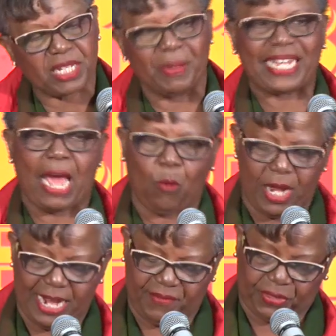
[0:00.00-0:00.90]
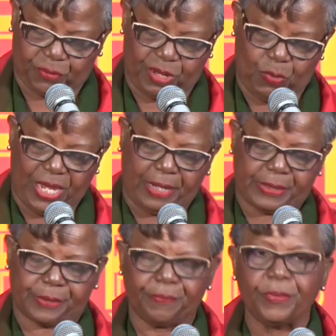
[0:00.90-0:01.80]
you might get one every 3
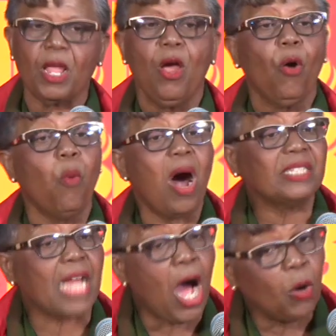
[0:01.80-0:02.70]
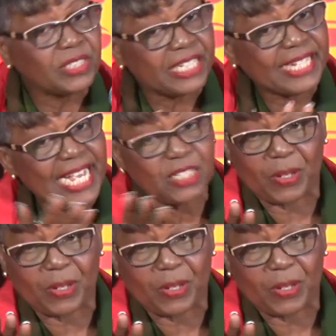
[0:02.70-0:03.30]
weeks. Water outages,